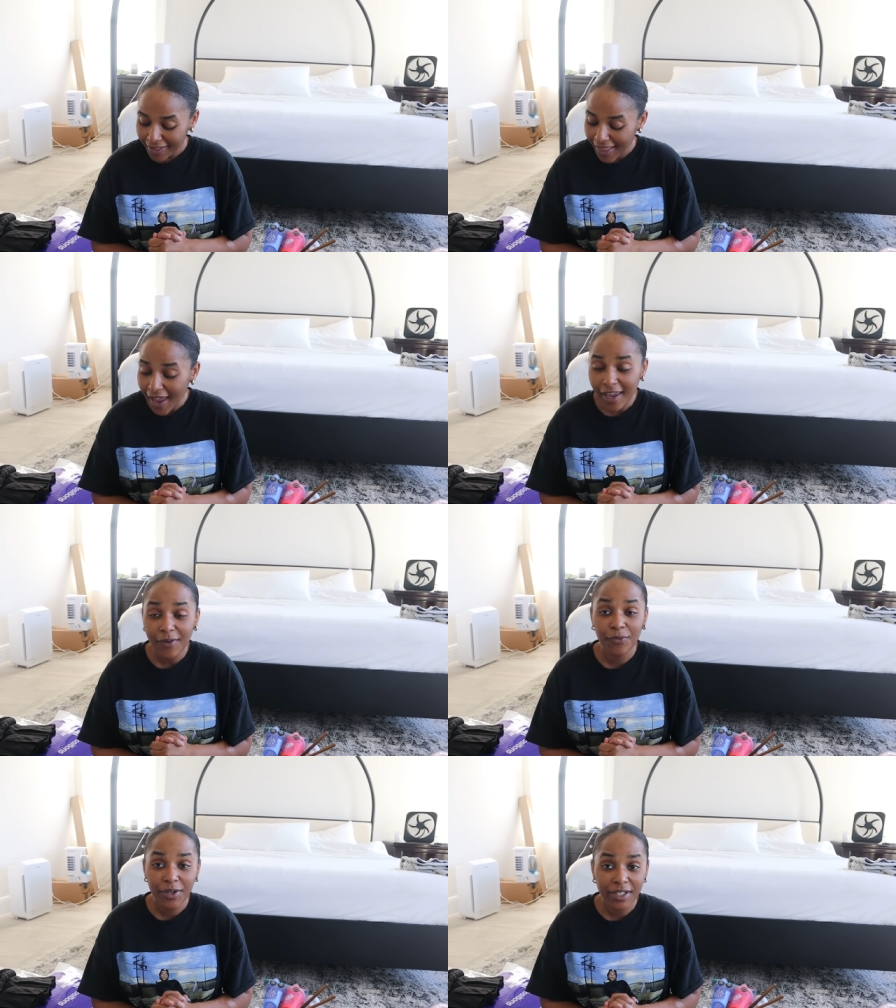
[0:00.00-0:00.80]
they
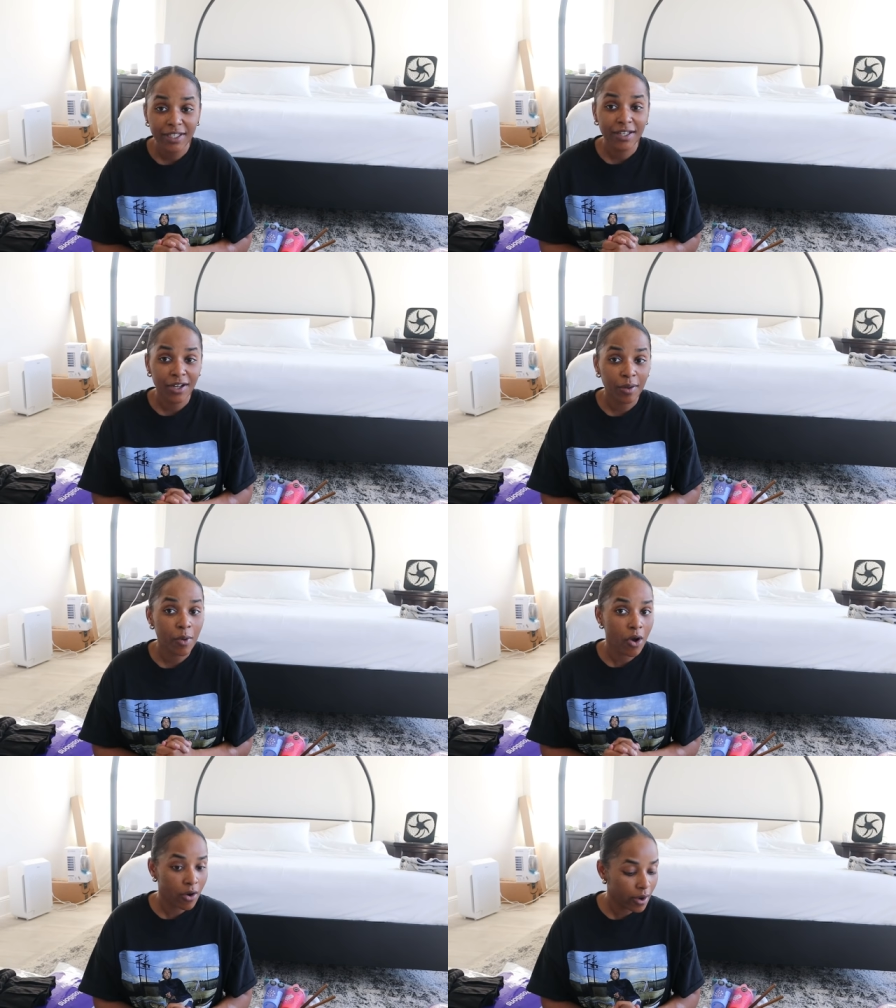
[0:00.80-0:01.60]
really come
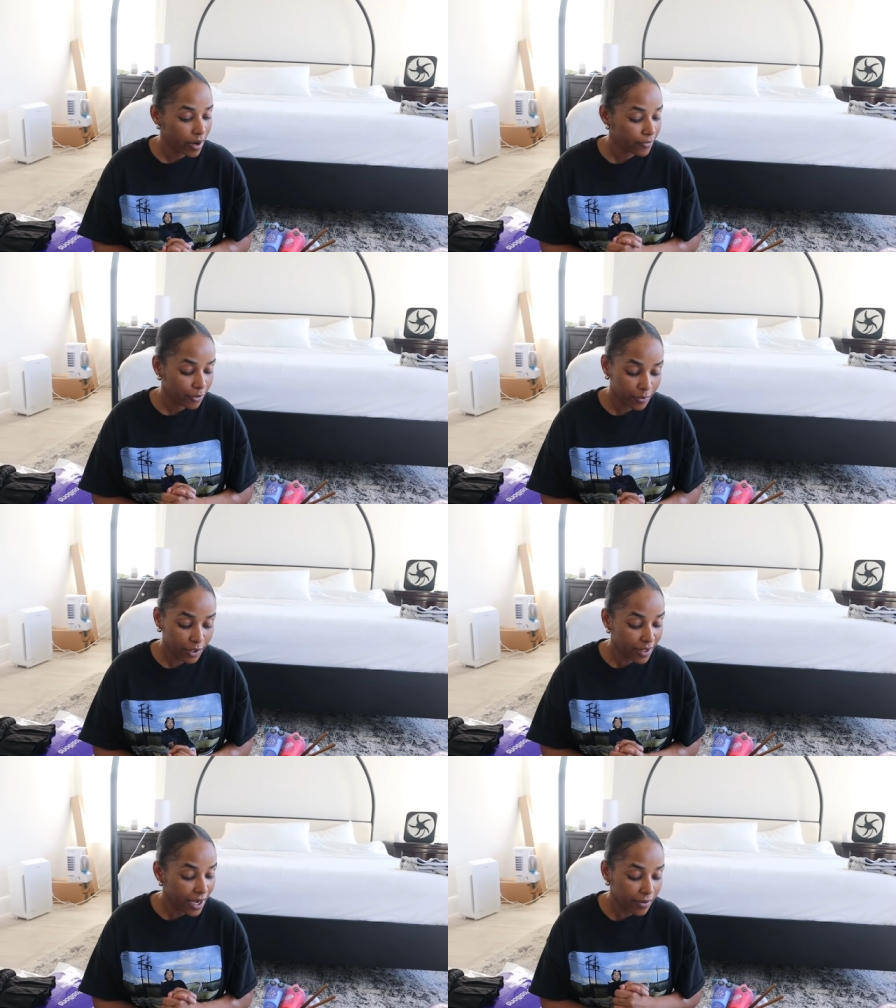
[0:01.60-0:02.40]
hard, for
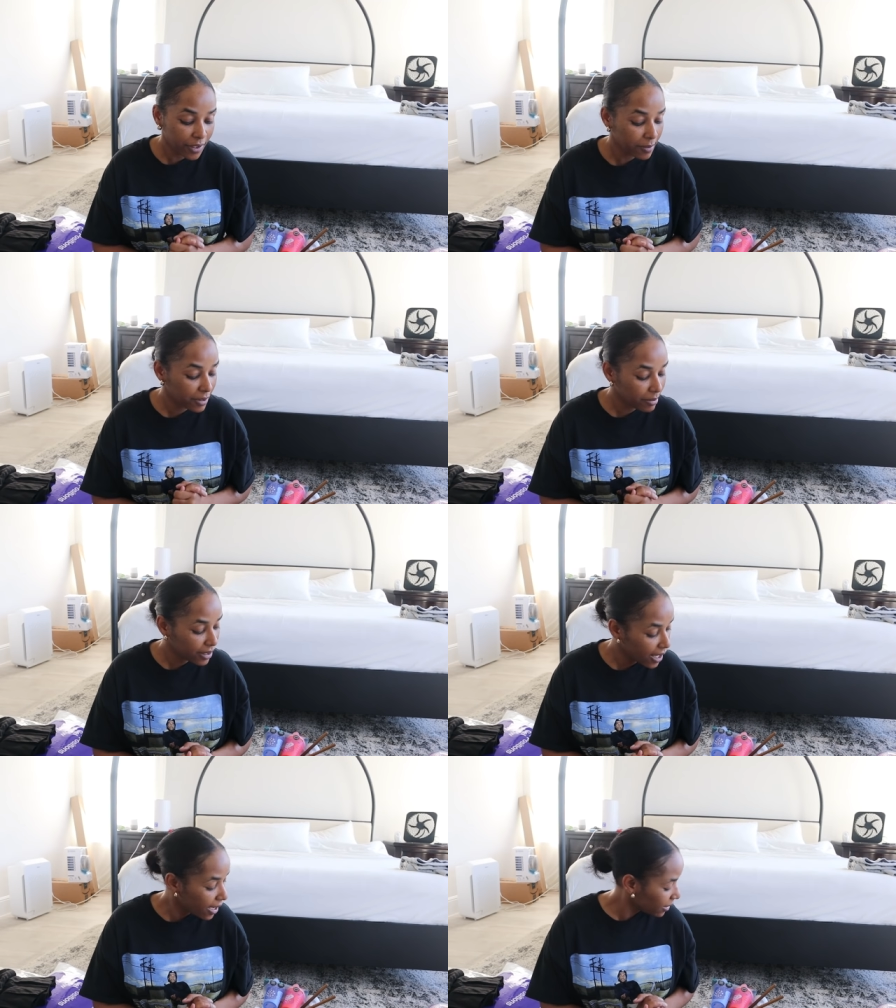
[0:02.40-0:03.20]
real. They don't come to
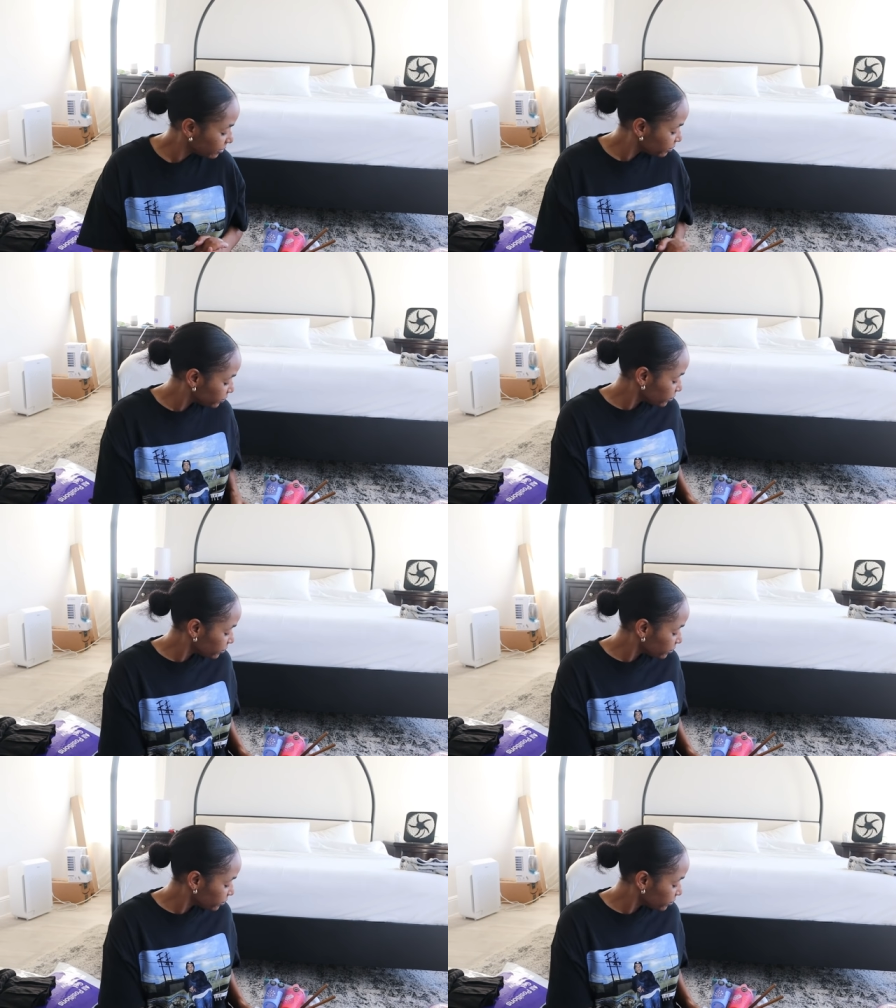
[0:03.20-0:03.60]
play.